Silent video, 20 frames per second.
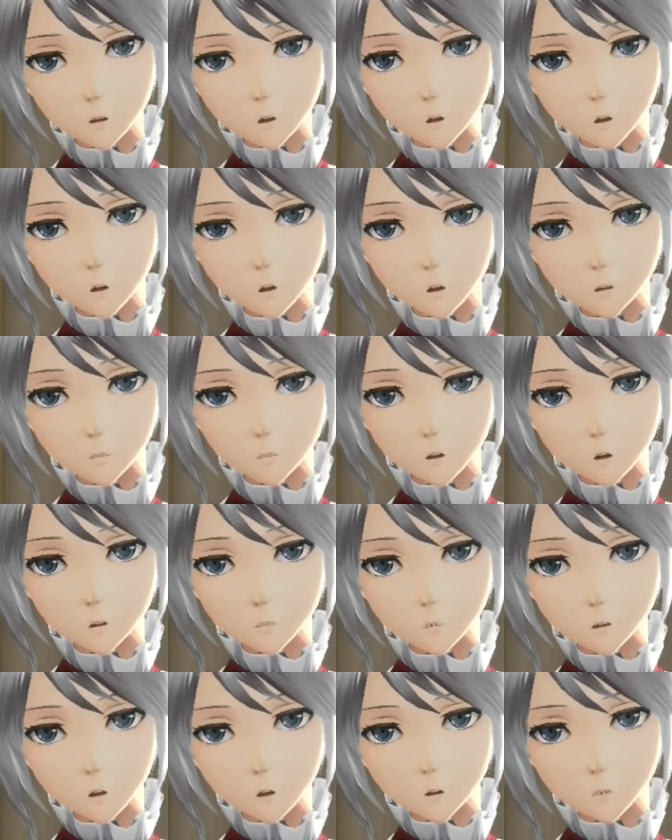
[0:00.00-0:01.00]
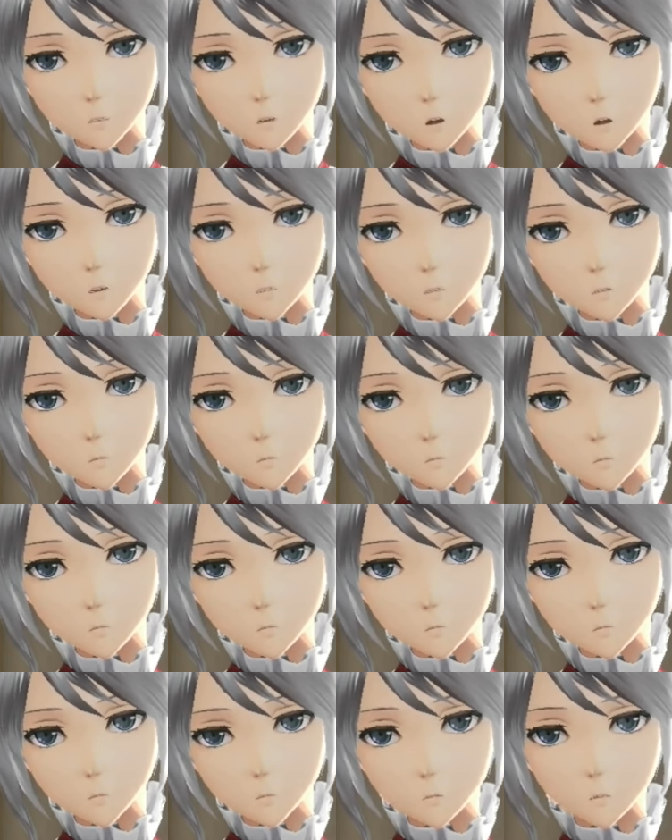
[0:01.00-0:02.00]
and unique characteristic.
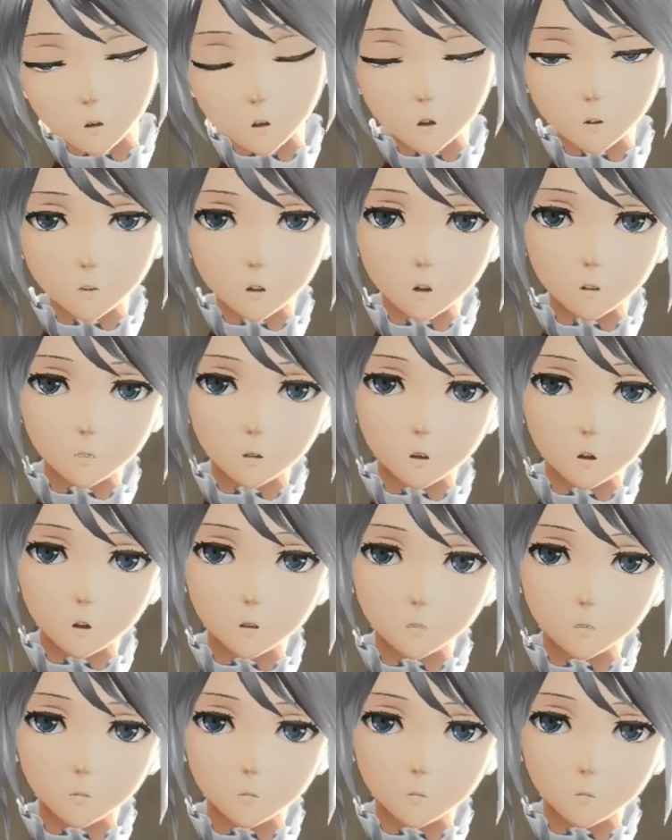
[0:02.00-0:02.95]
For example,